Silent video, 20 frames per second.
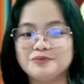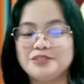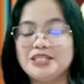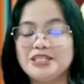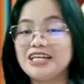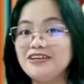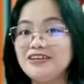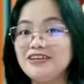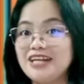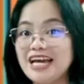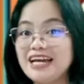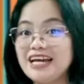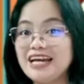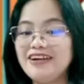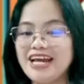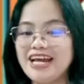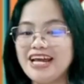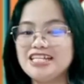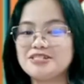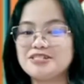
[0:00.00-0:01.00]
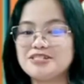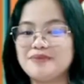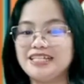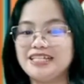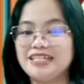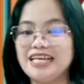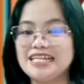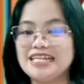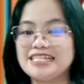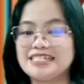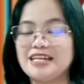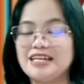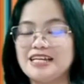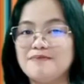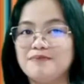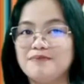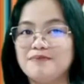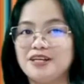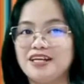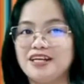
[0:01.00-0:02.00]
The correct arrangement is
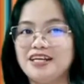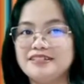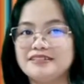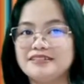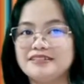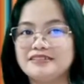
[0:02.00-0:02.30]
number